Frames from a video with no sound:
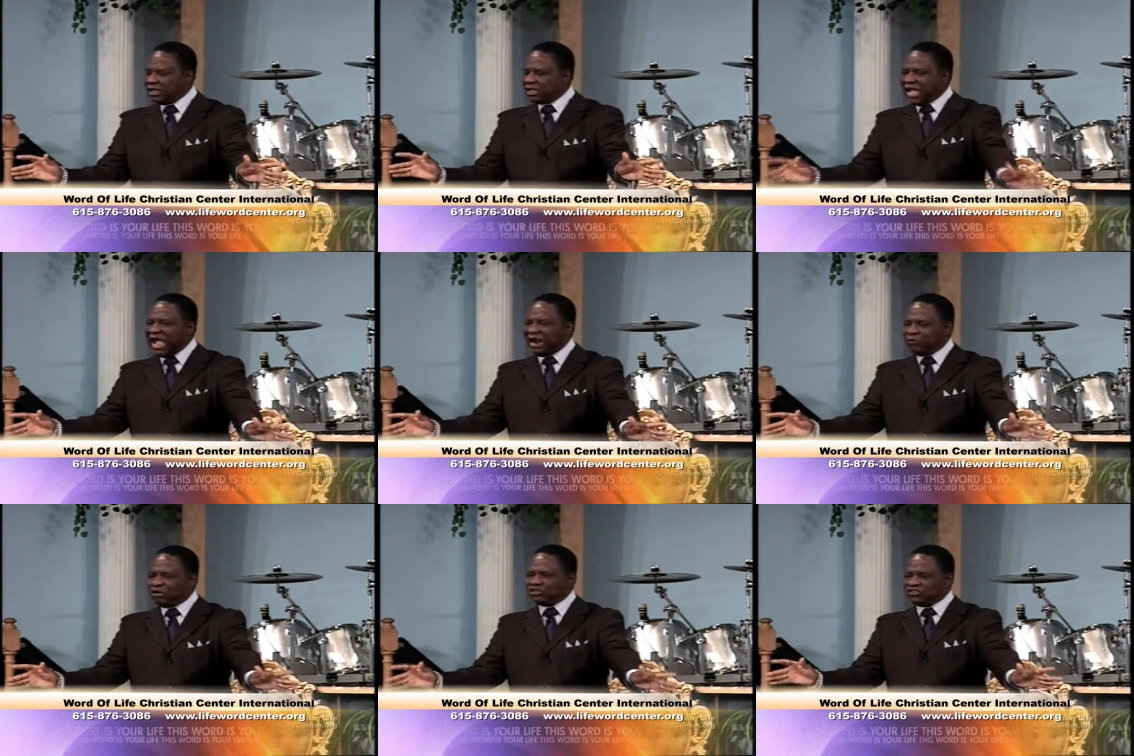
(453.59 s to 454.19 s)

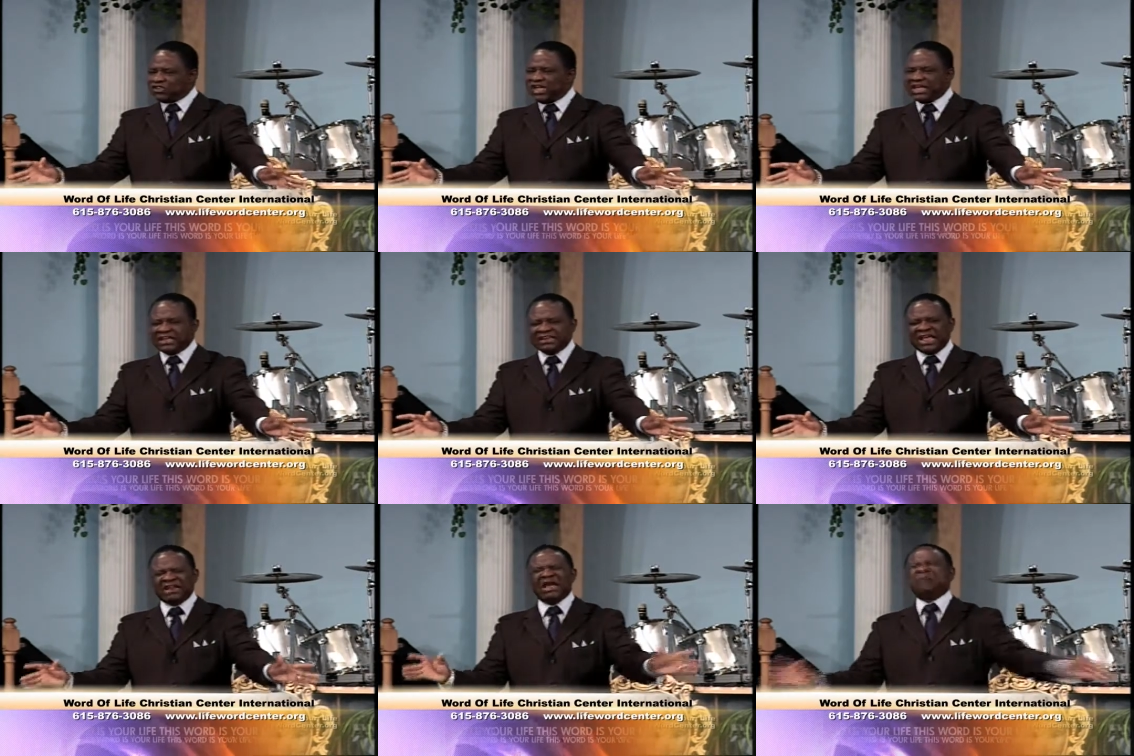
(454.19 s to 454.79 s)
God was
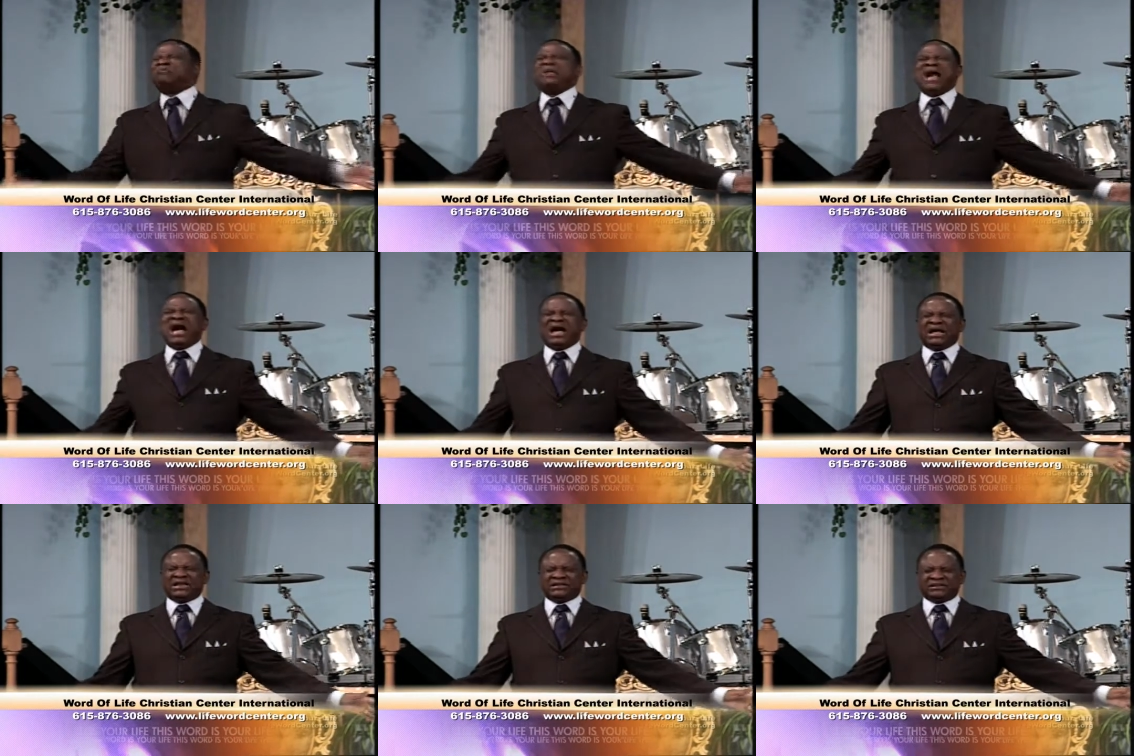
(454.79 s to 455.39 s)
saying that the
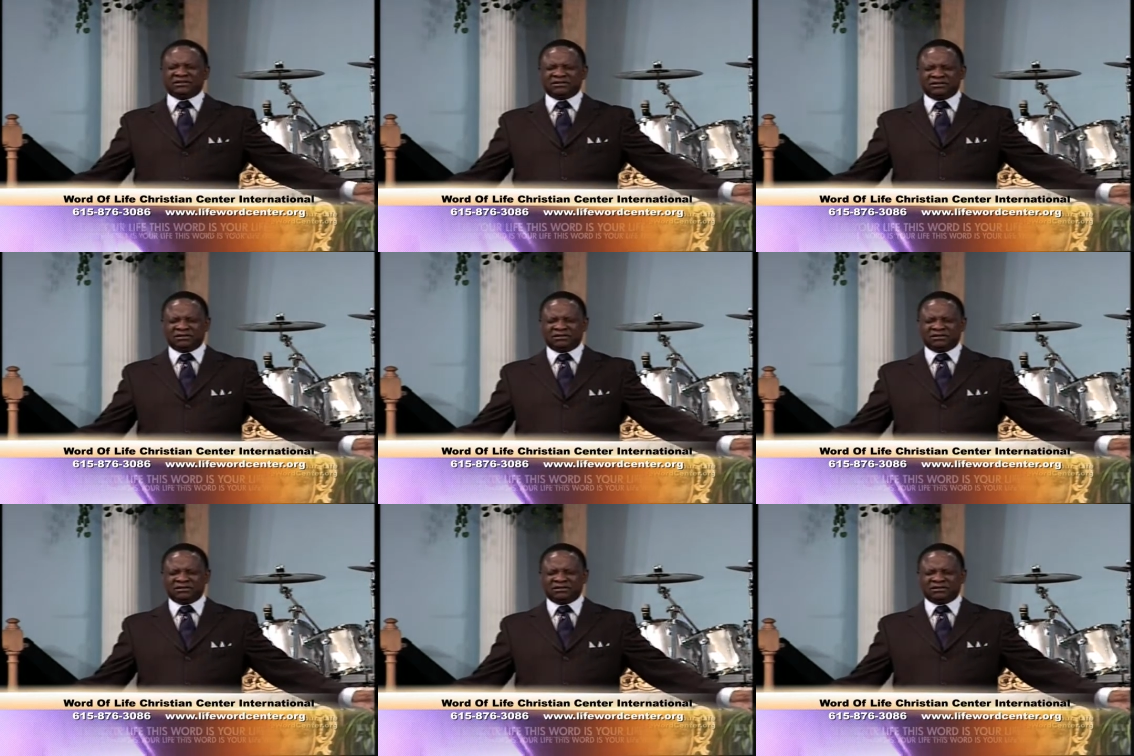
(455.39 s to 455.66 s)
blood,